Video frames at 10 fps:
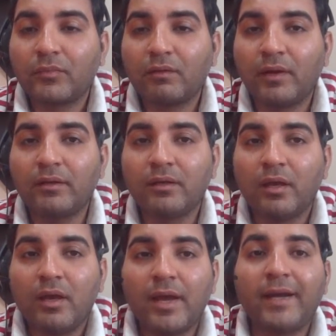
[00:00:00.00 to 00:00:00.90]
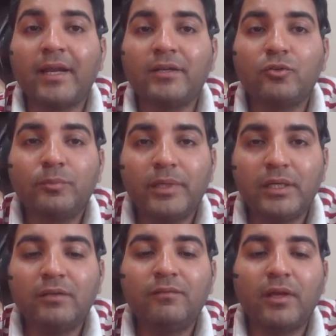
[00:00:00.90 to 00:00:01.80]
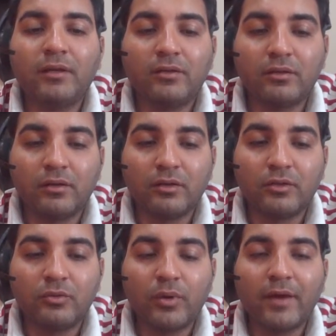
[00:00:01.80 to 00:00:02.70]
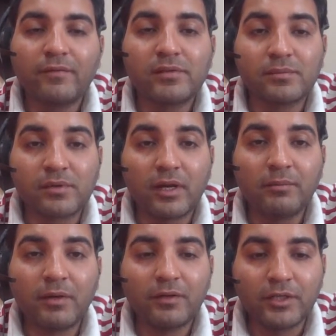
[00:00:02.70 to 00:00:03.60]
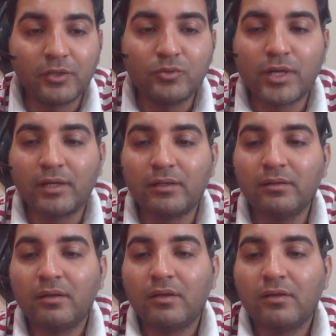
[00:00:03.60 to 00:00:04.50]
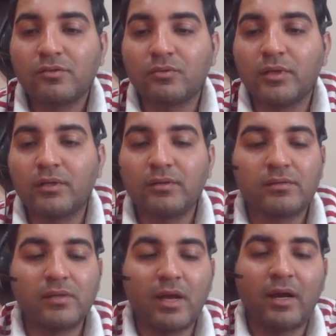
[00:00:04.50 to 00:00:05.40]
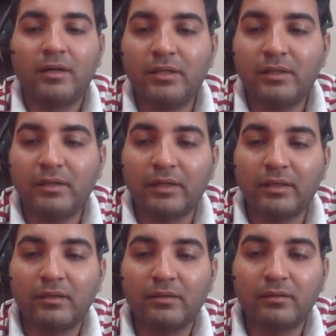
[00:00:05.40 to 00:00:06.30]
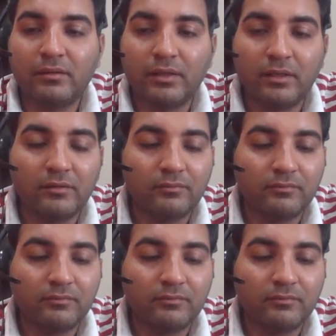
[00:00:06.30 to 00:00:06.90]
right? And I do believe that uh, you have subscribed our new channel. So that is RD Technical Learning,